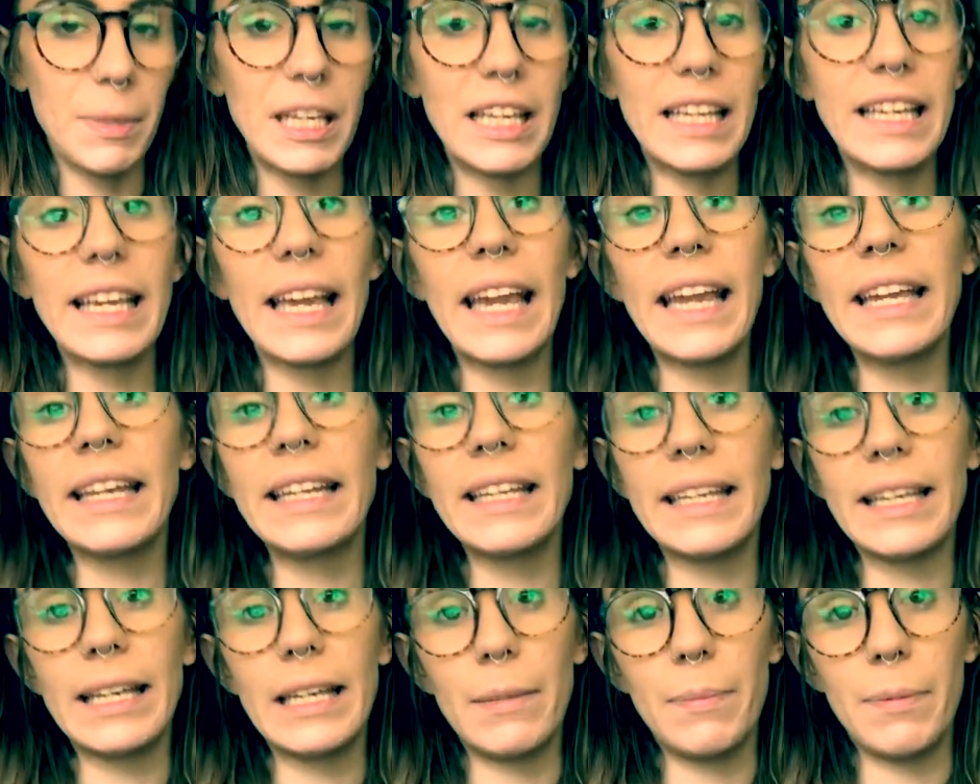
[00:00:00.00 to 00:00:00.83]
be
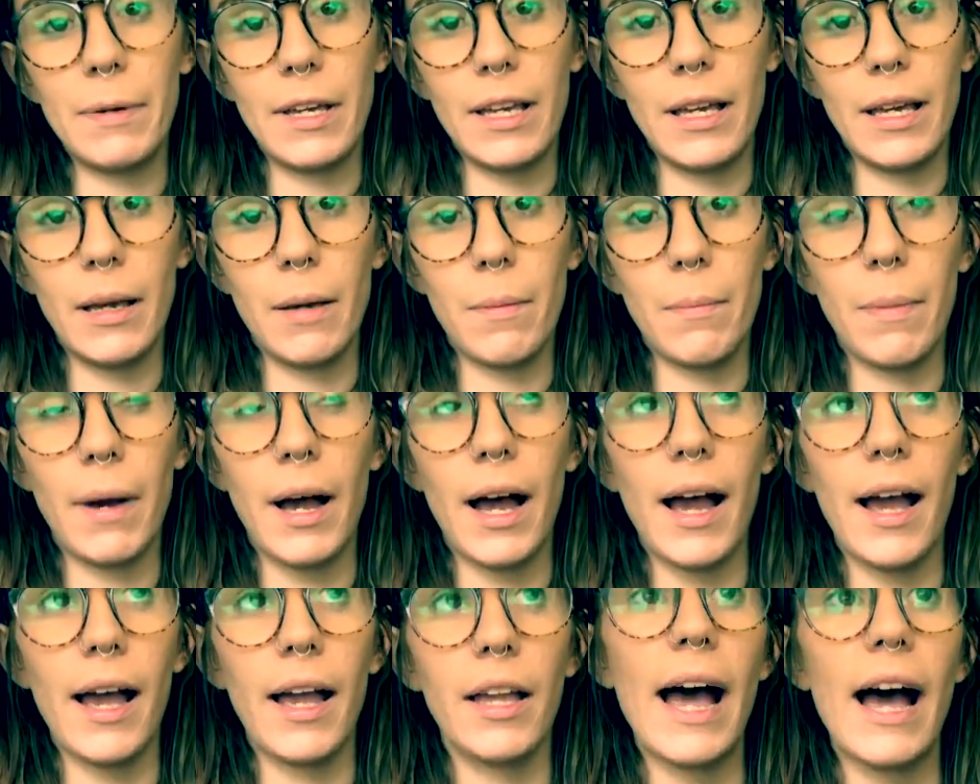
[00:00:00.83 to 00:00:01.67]
gatekeeping
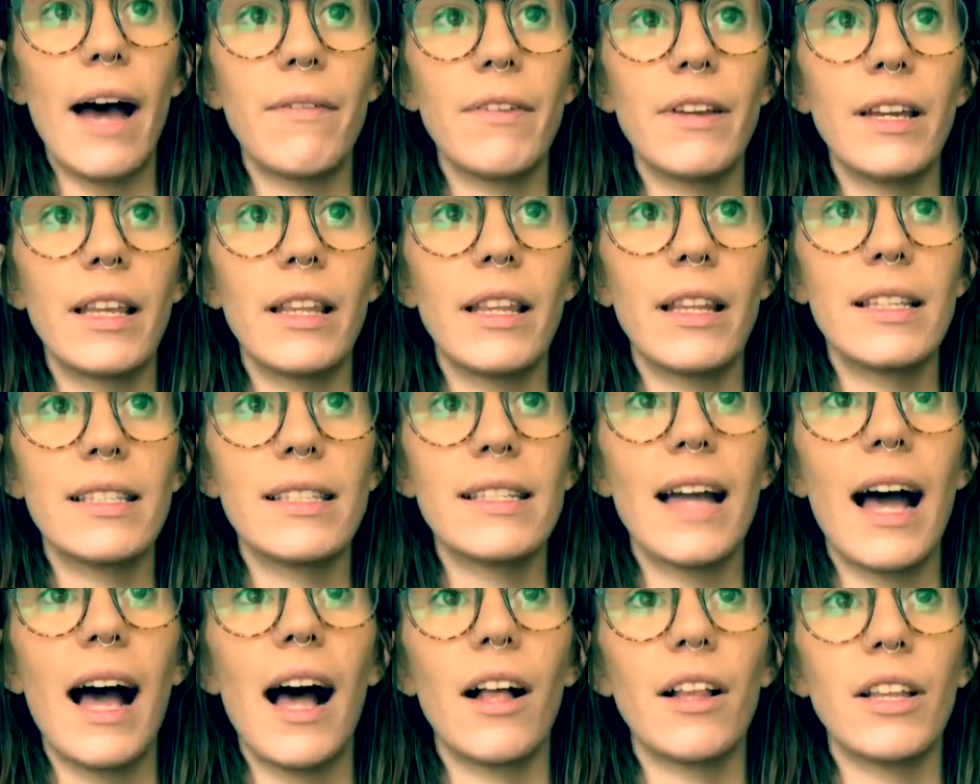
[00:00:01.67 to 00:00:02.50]
by having this
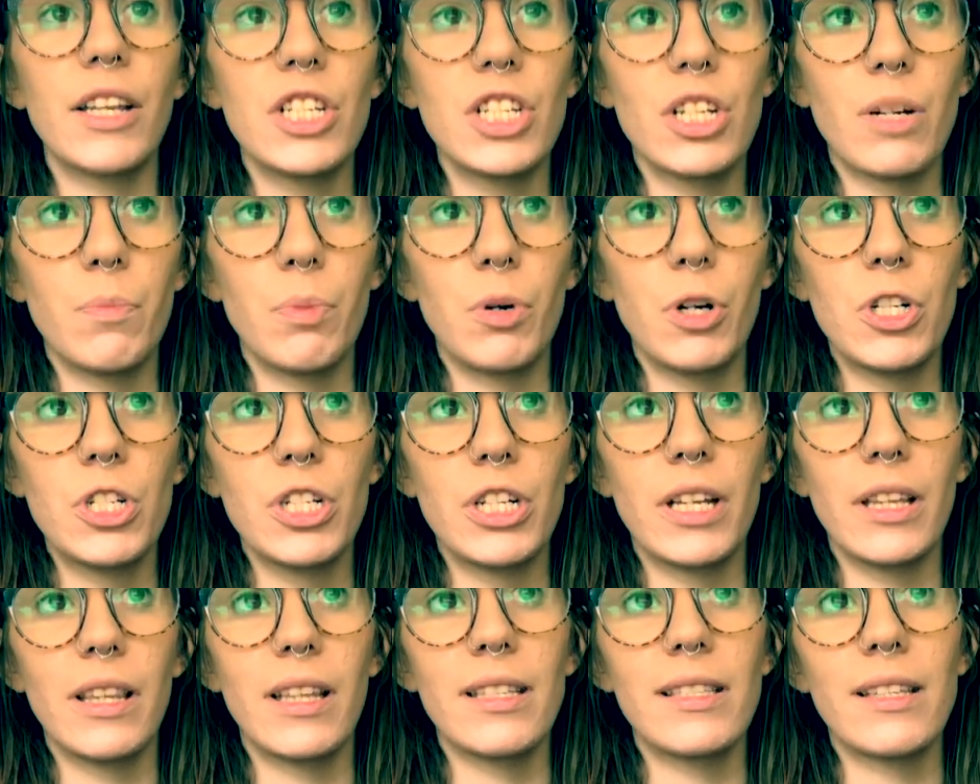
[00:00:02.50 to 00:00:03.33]
knowledge and
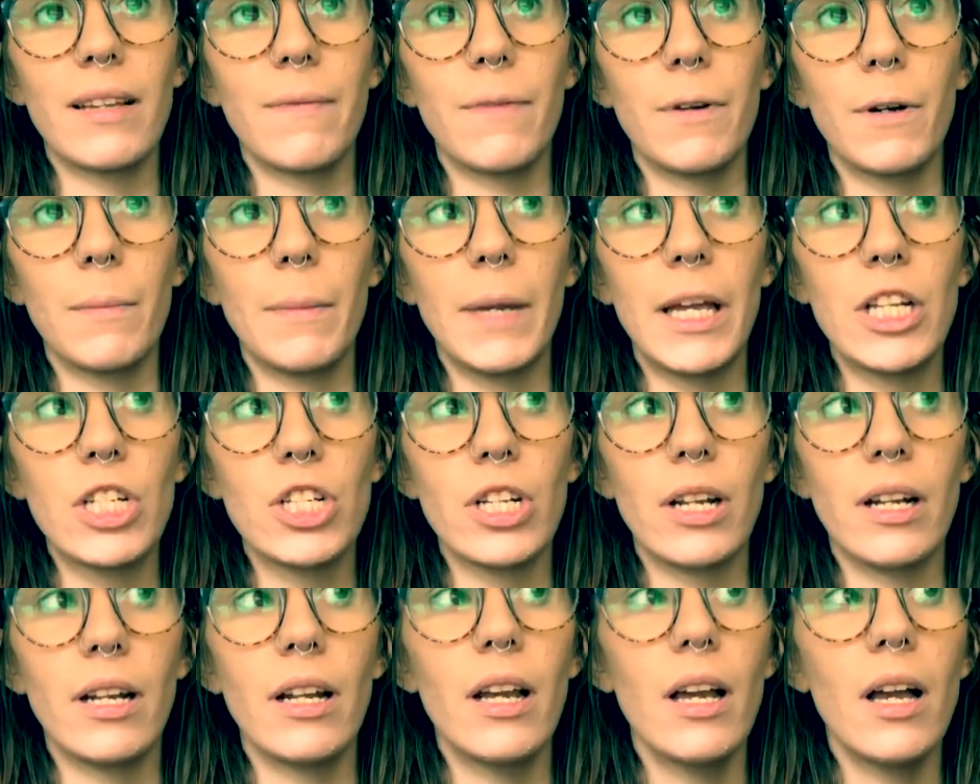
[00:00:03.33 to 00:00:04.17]
pushing this
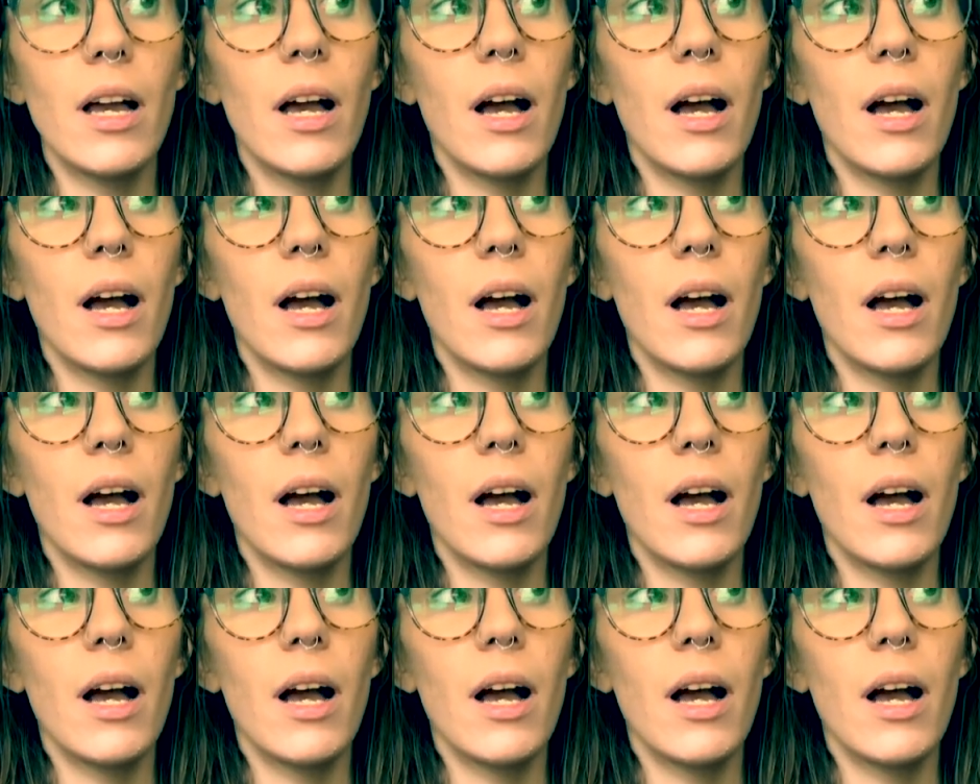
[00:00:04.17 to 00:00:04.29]
information,